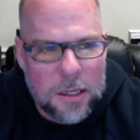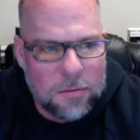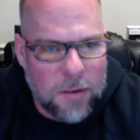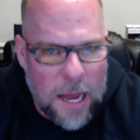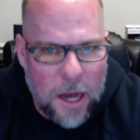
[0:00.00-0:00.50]

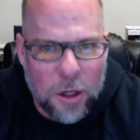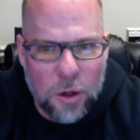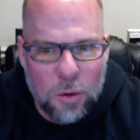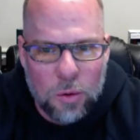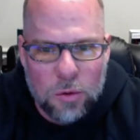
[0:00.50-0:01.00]

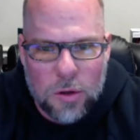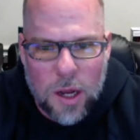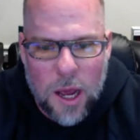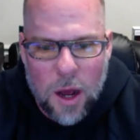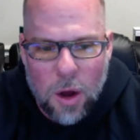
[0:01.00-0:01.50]
values and
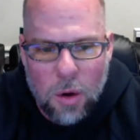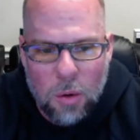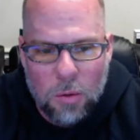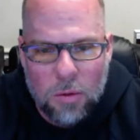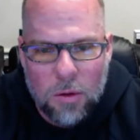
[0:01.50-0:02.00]

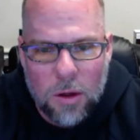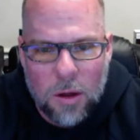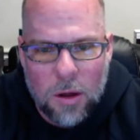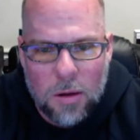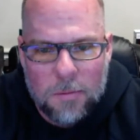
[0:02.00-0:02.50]
how
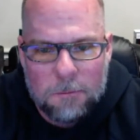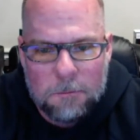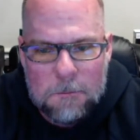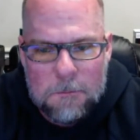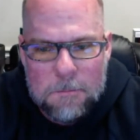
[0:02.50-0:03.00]

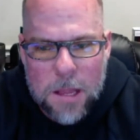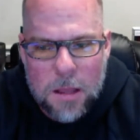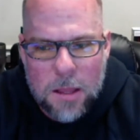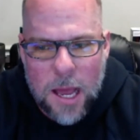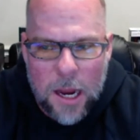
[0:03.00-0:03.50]

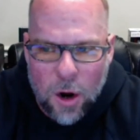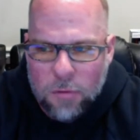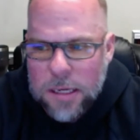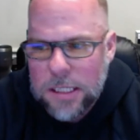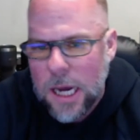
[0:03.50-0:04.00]
the
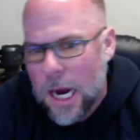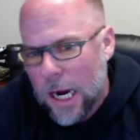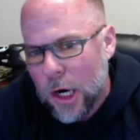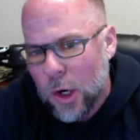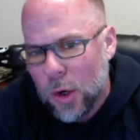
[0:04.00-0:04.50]
ARV is
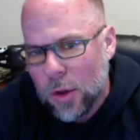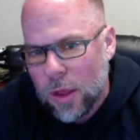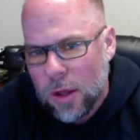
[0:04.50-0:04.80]
higher,